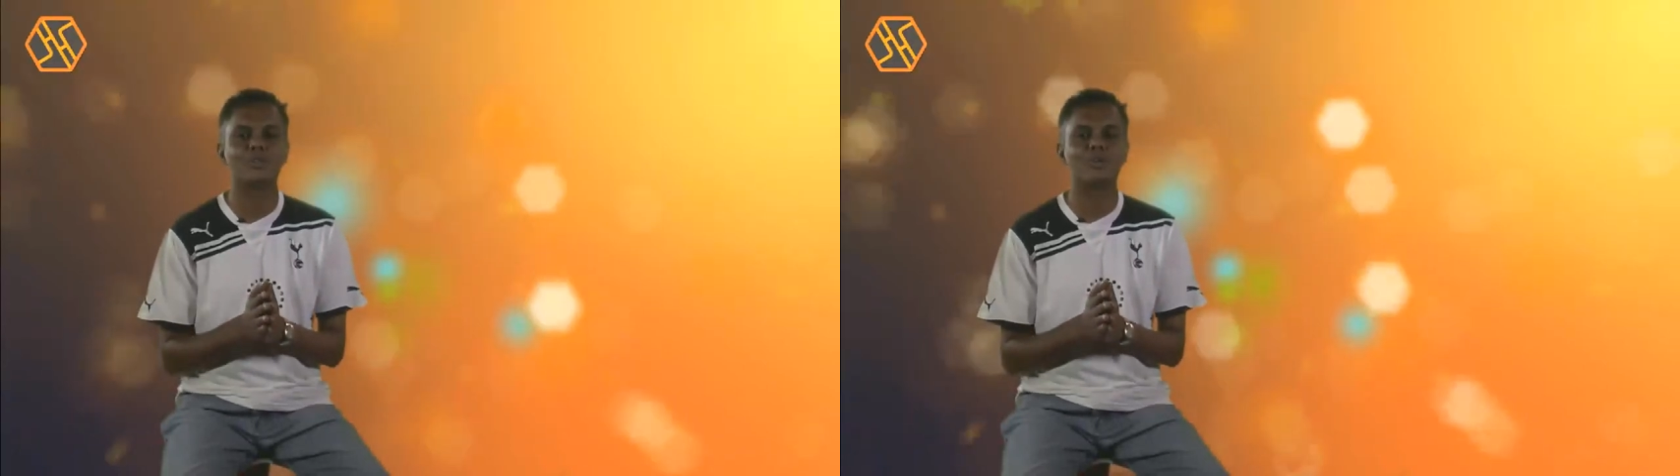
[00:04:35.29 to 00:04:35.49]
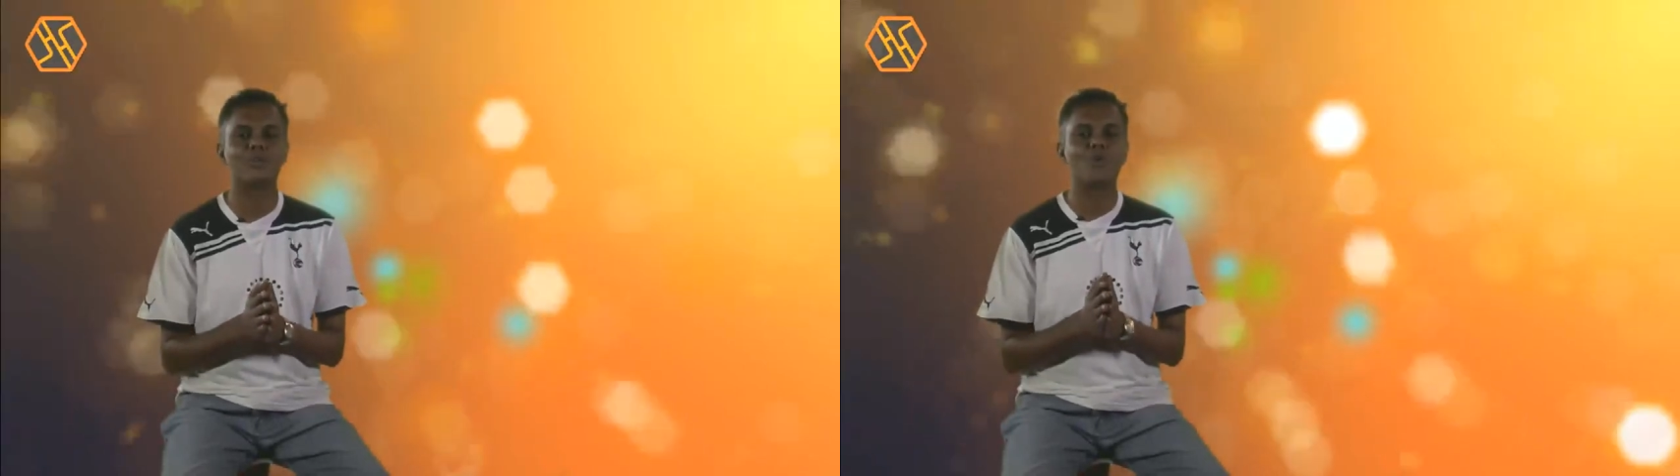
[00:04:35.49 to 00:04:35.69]

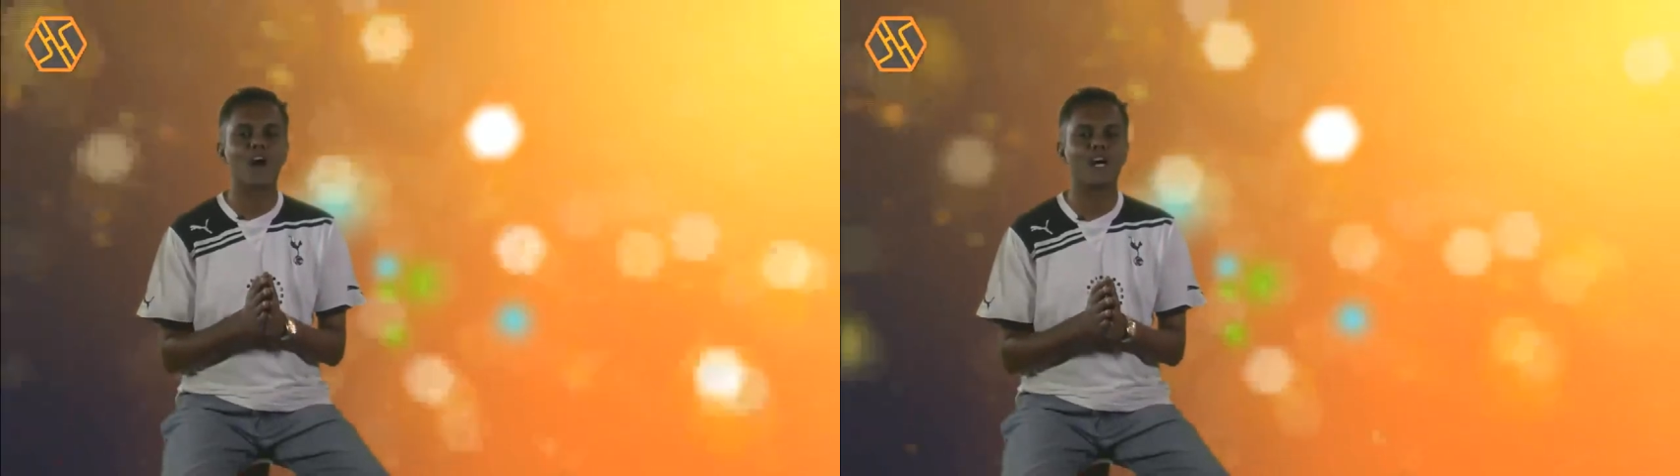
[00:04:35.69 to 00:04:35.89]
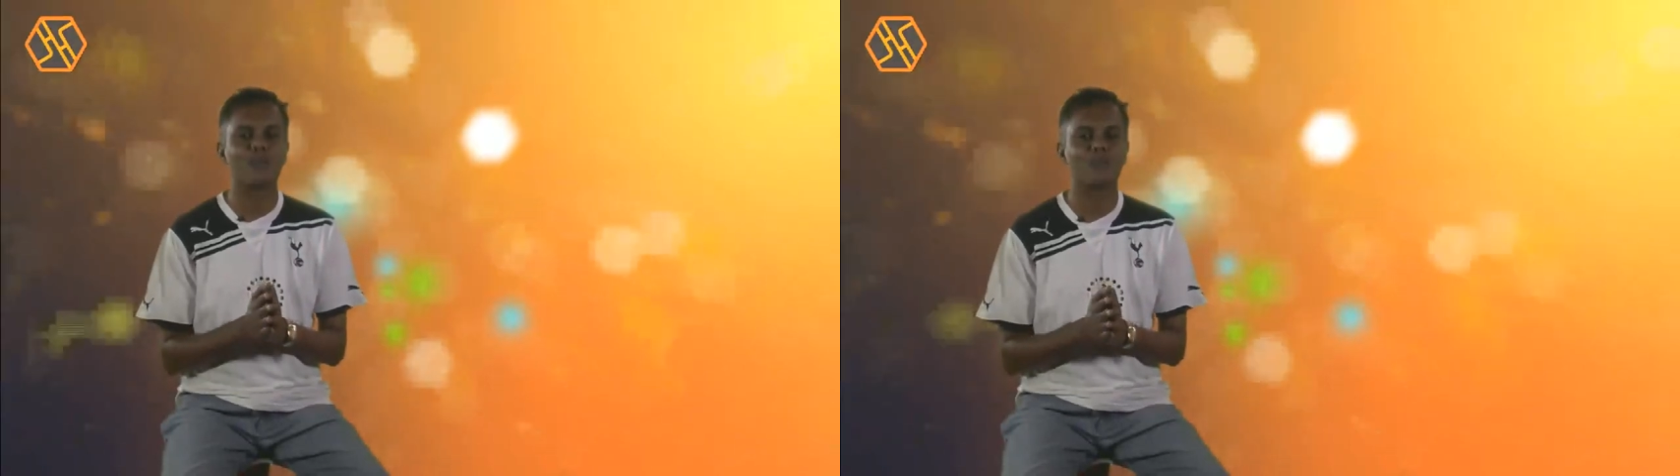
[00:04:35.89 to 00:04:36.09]
of
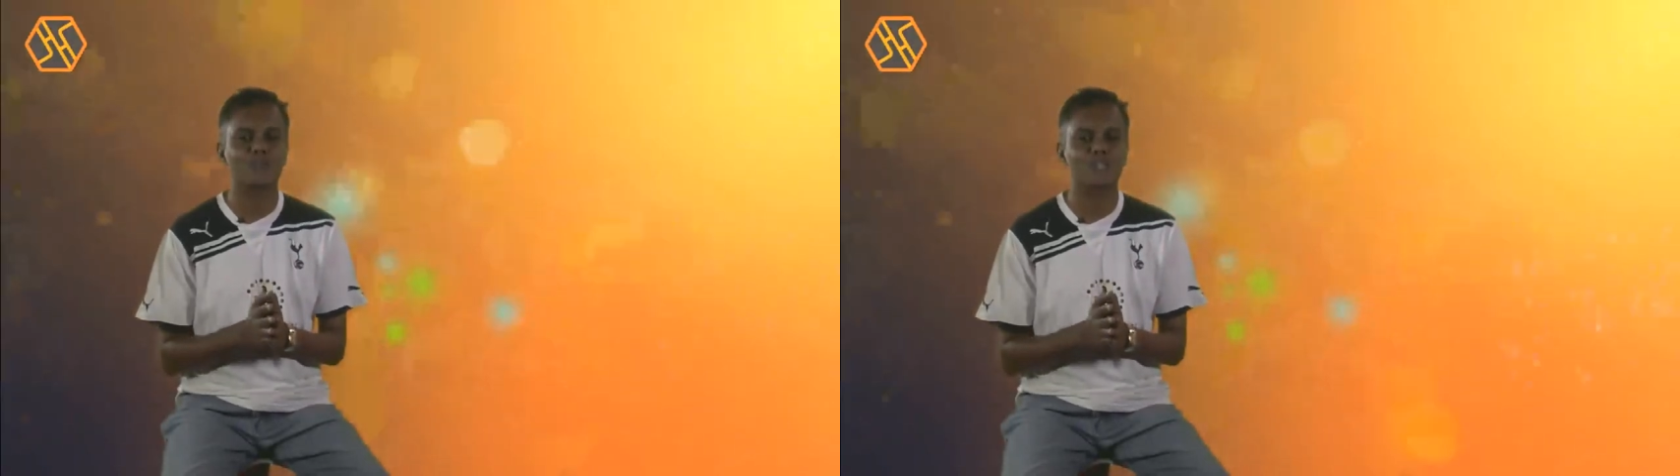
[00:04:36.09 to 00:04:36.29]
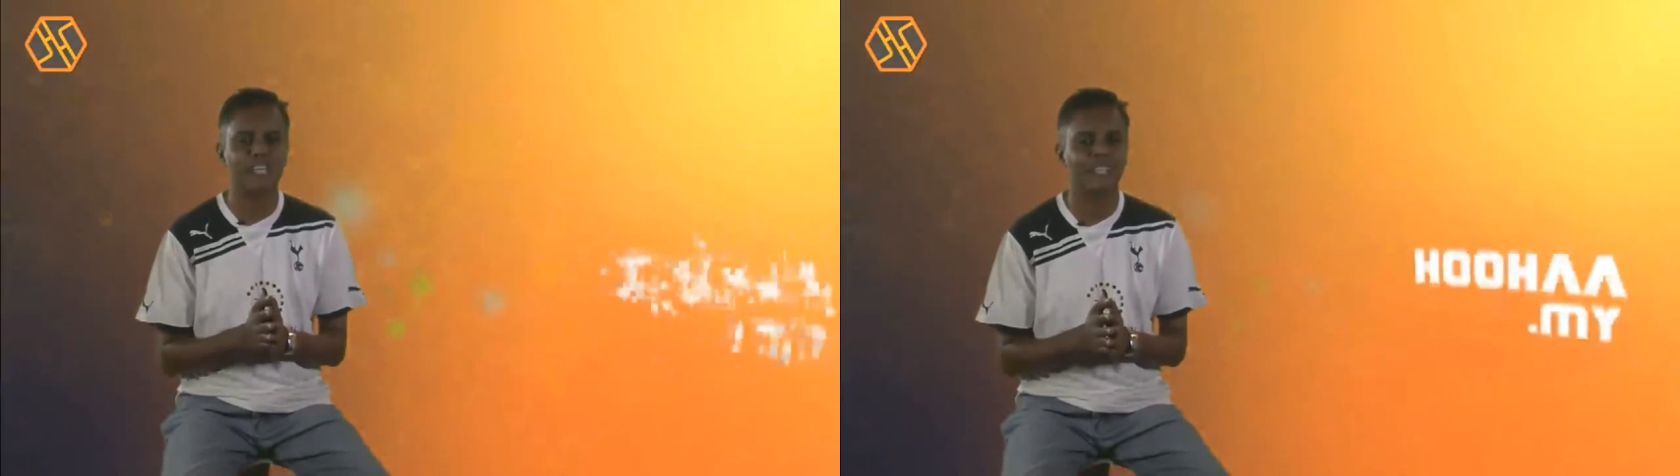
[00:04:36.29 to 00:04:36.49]
Hooha
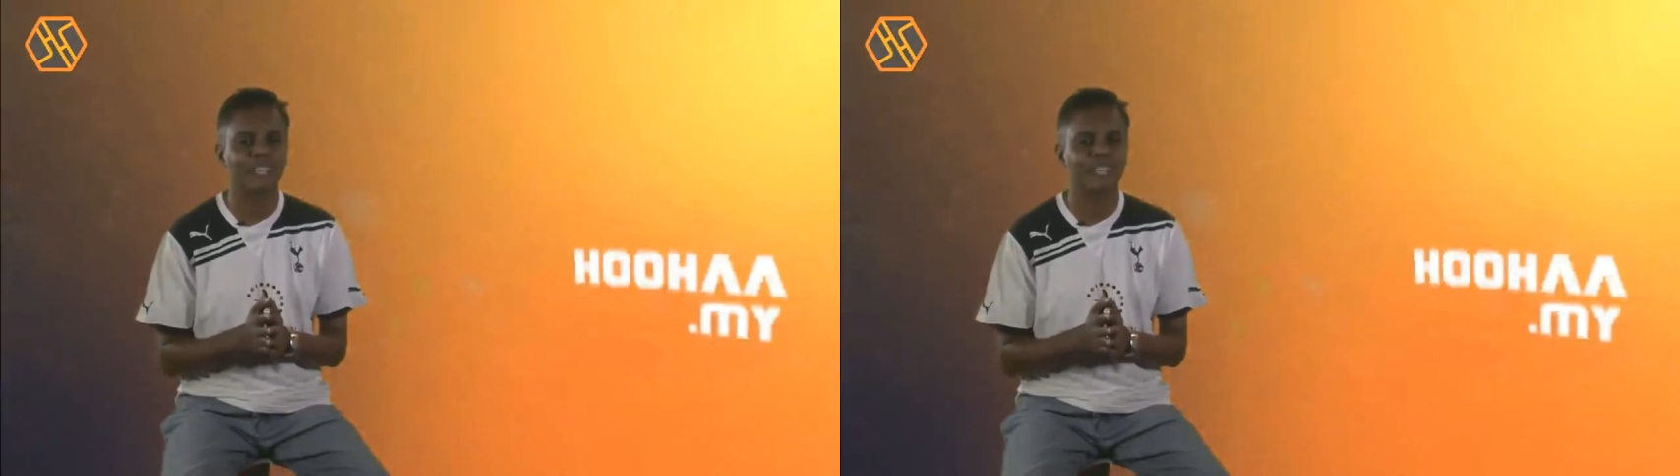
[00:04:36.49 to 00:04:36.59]
Sports Today.